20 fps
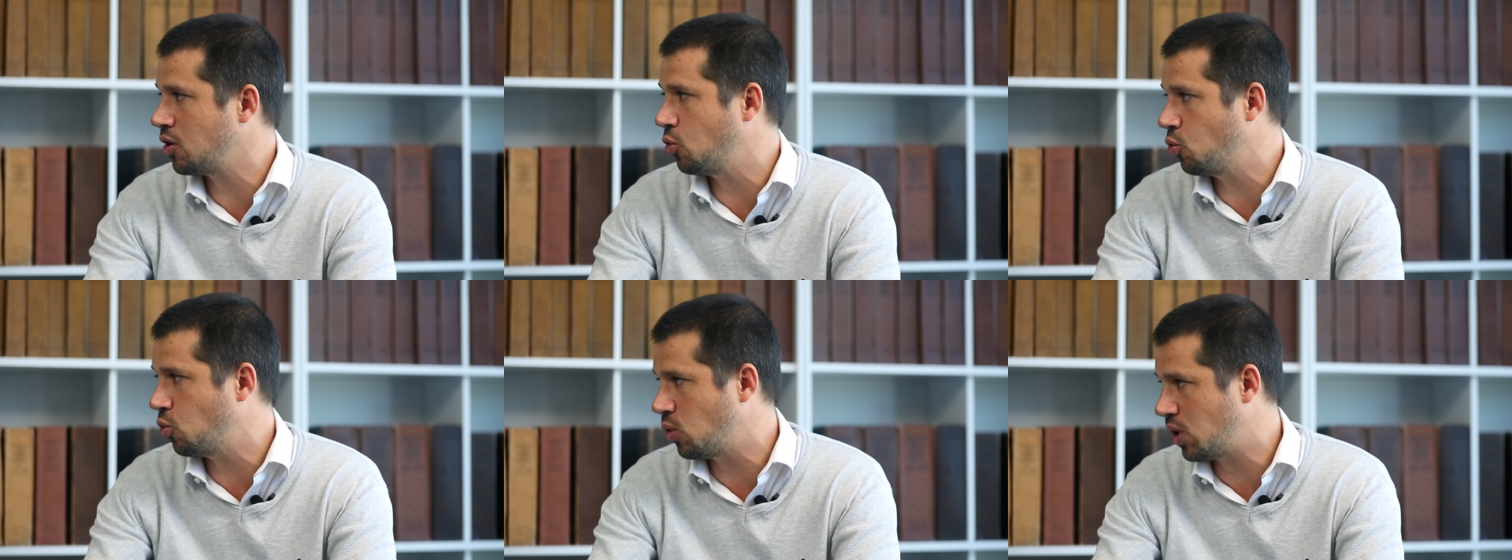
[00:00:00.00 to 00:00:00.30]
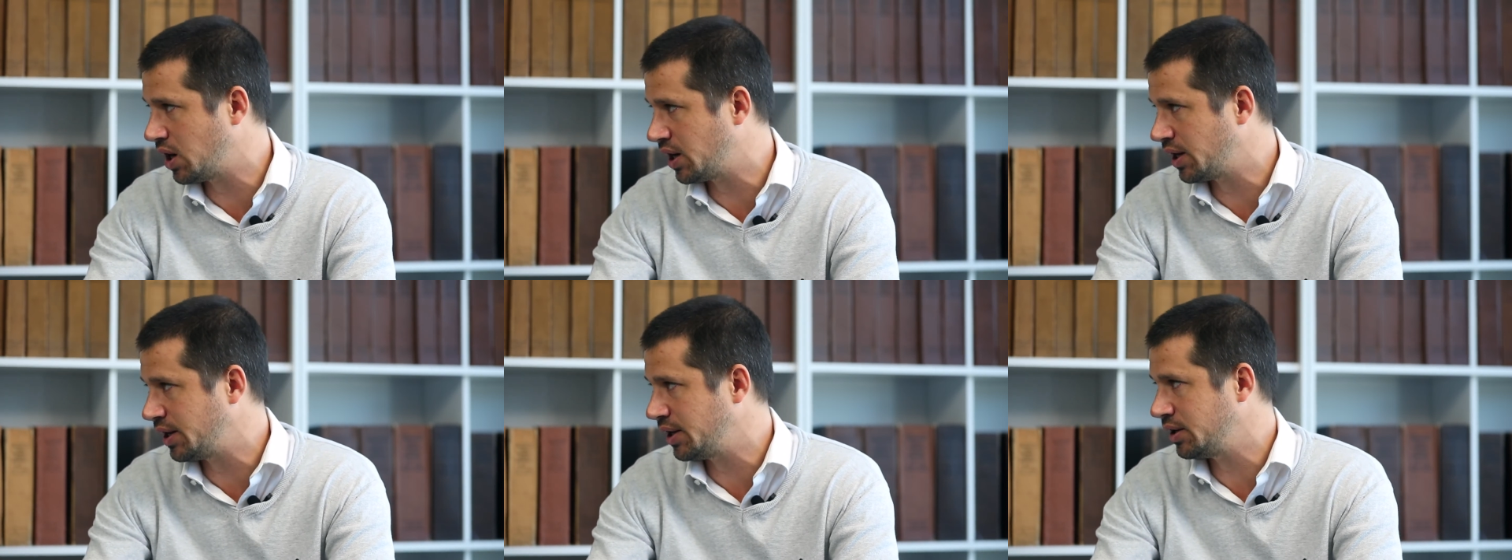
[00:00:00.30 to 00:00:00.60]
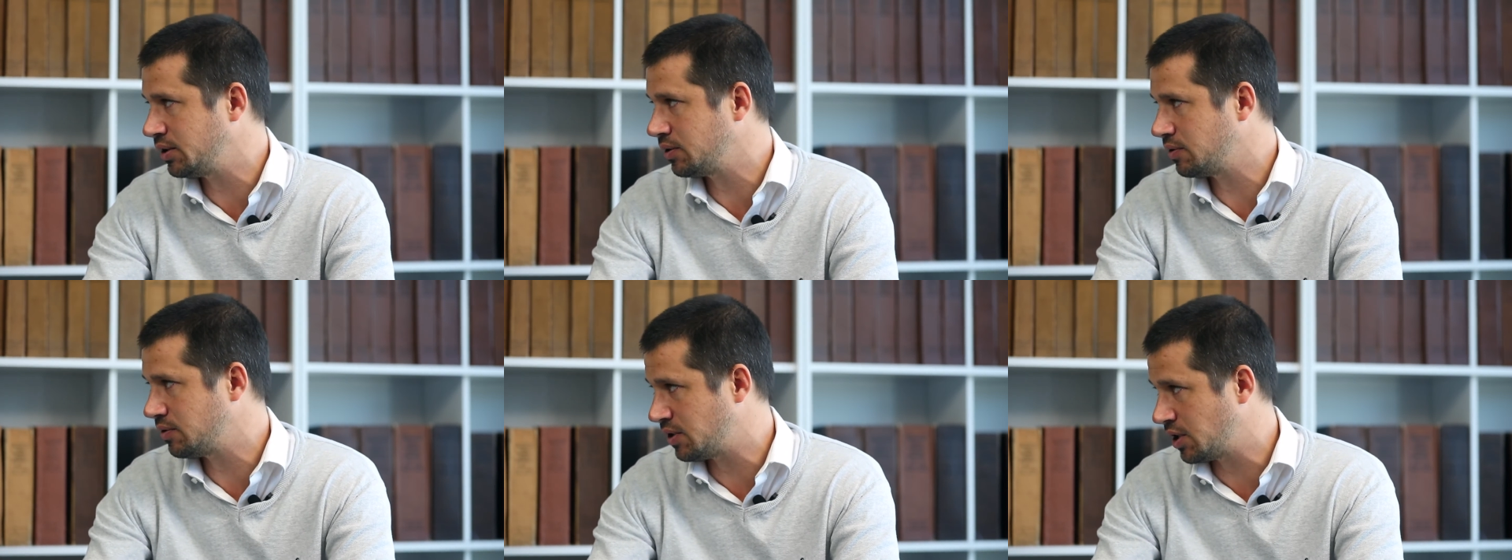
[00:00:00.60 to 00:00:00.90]

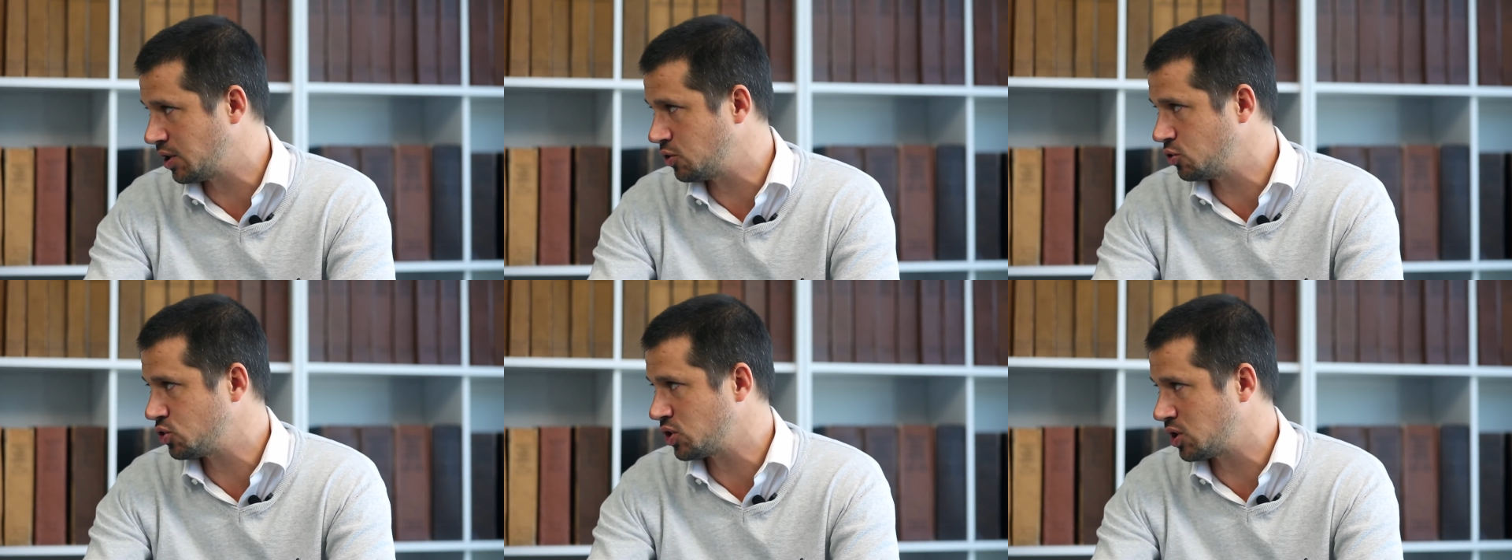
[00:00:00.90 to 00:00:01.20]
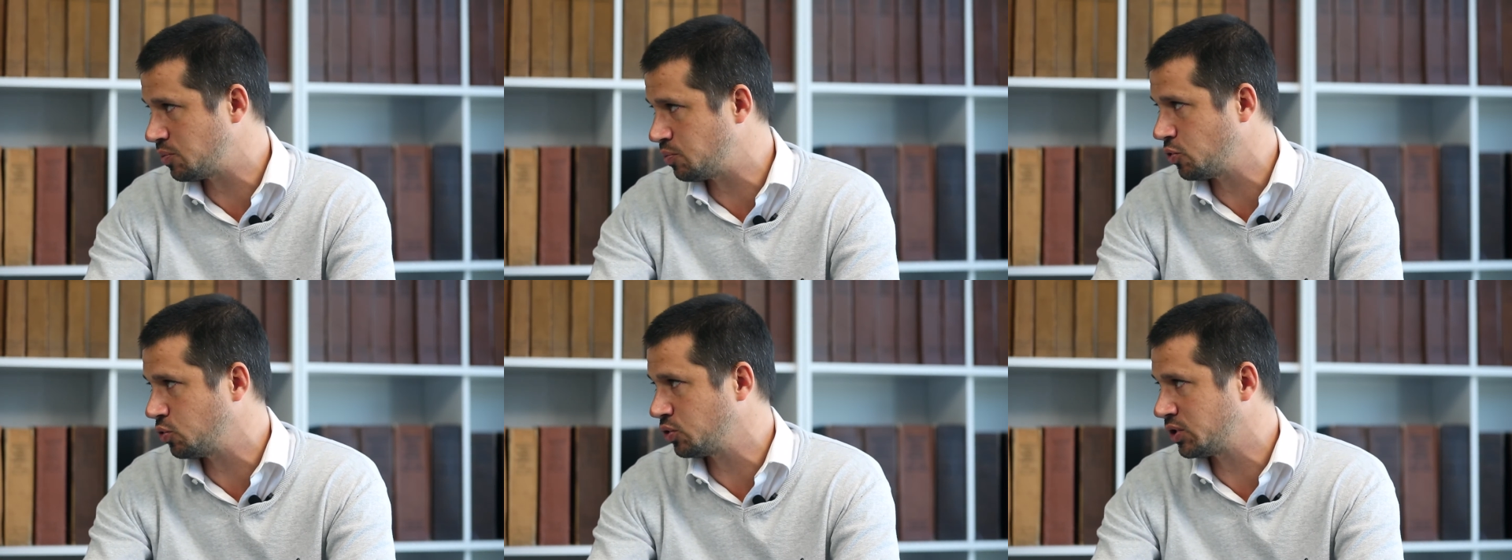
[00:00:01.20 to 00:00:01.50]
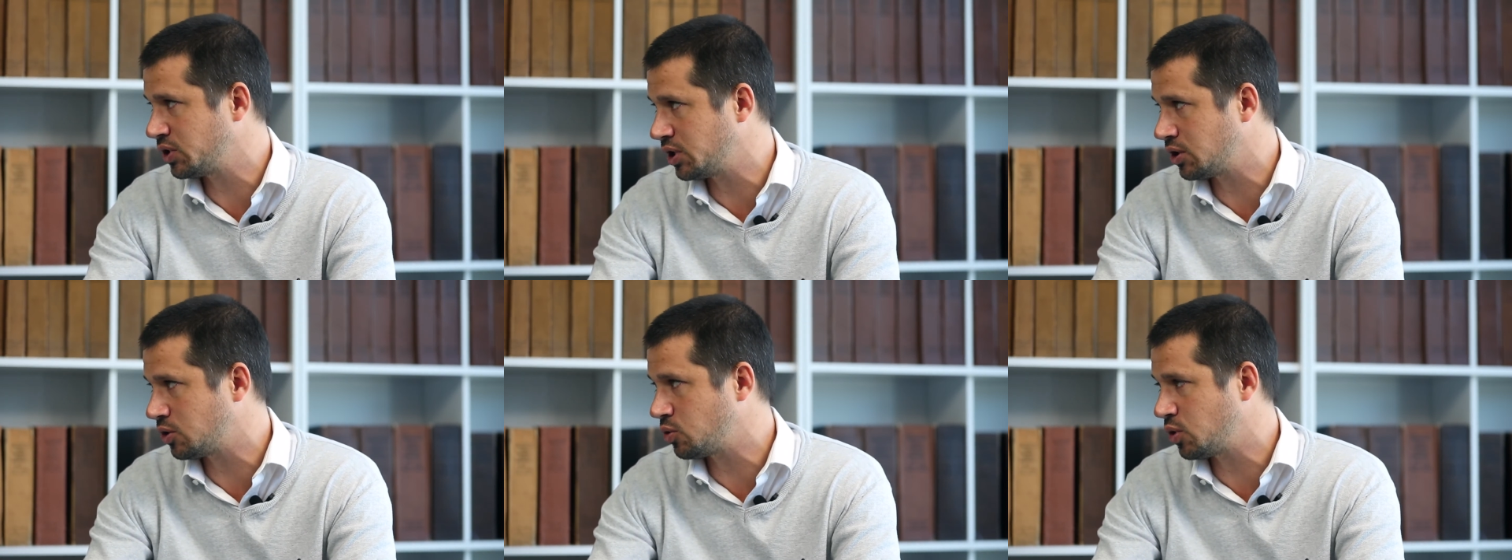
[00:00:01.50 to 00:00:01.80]
why those
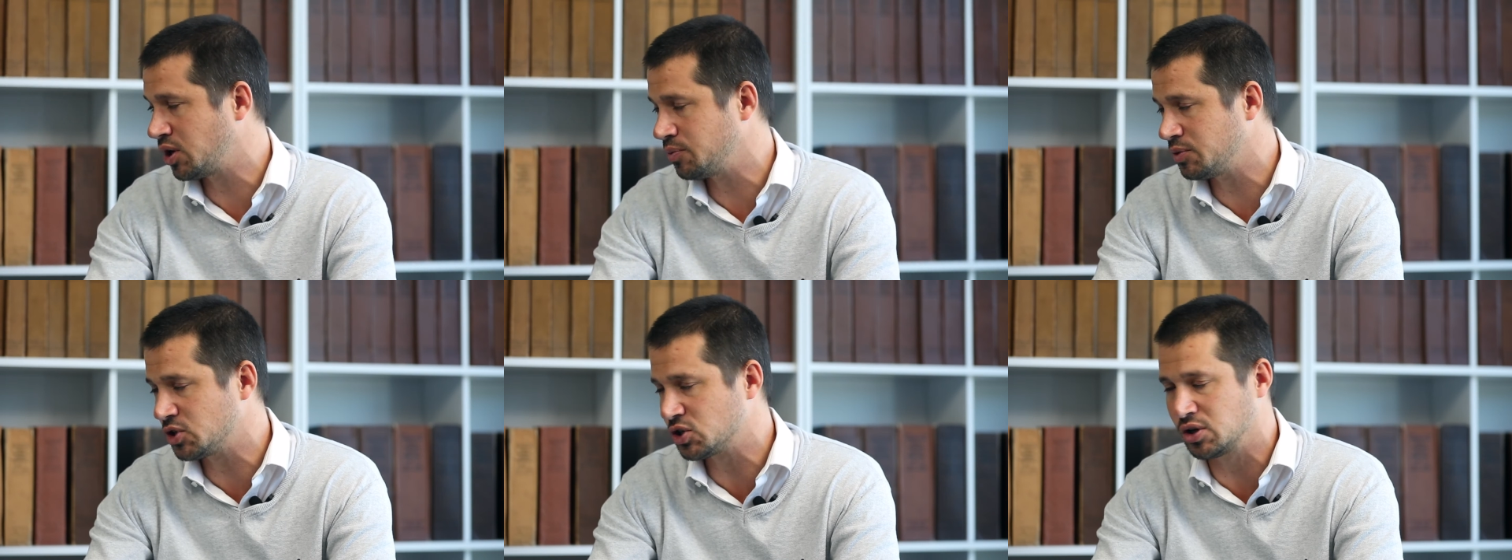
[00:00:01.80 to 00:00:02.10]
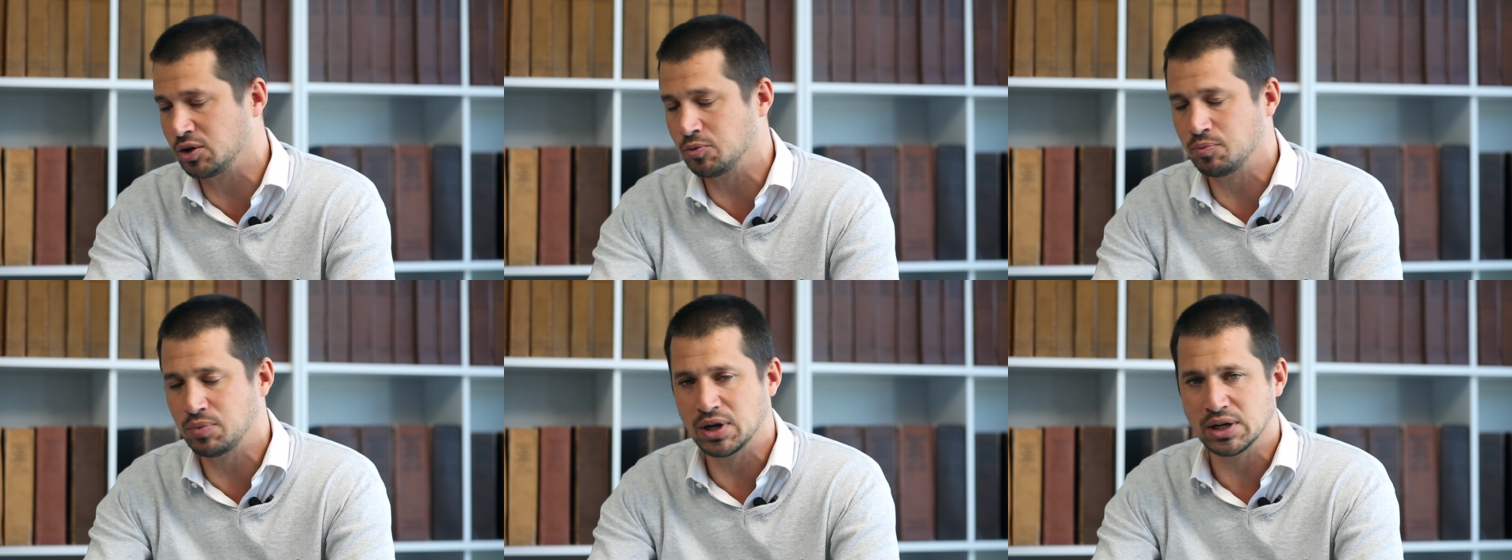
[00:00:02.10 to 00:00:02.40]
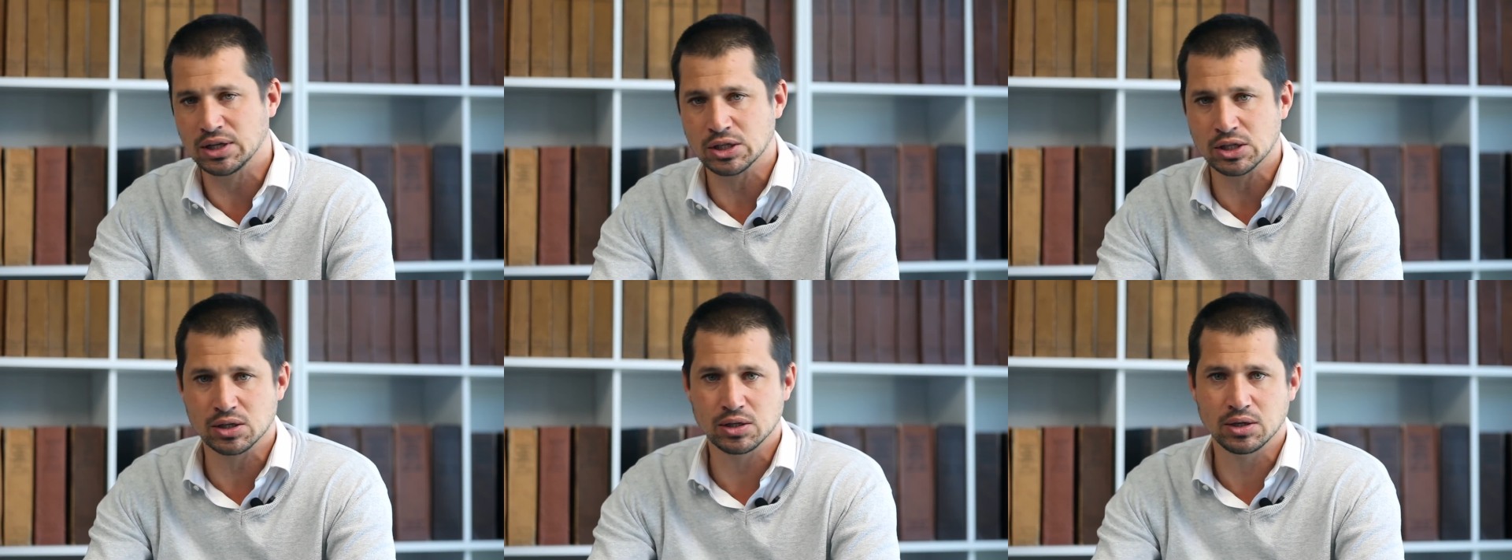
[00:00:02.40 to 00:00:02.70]
reporting requirements are in
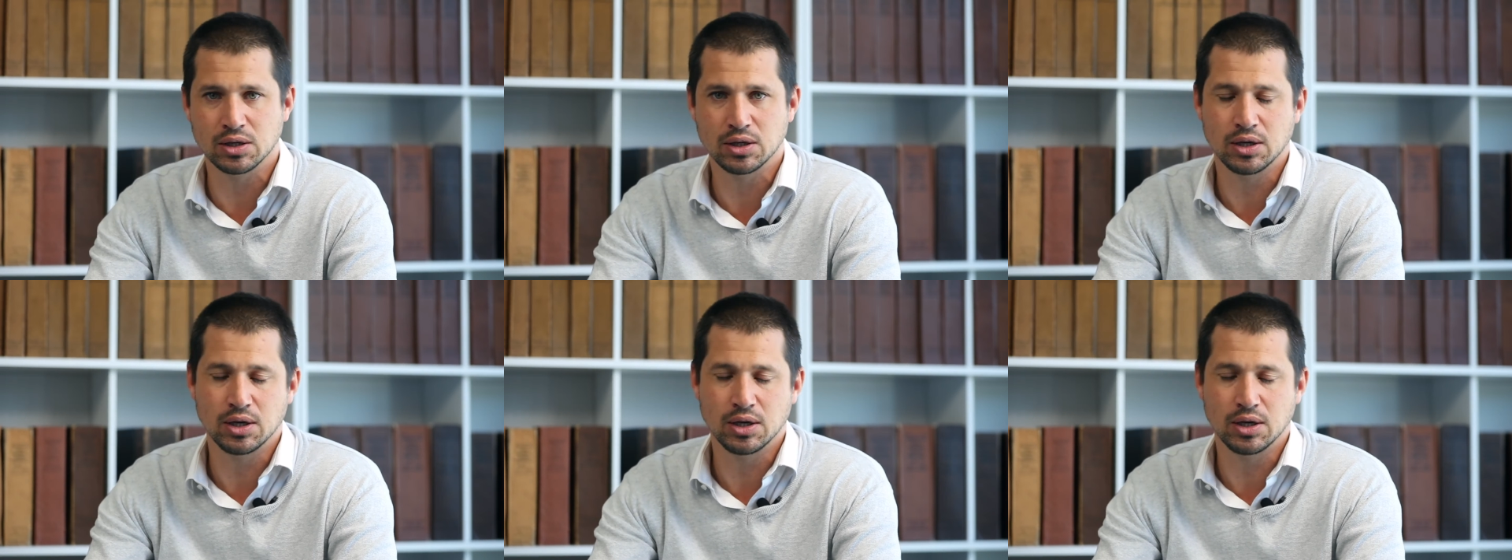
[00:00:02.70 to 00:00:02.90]
place.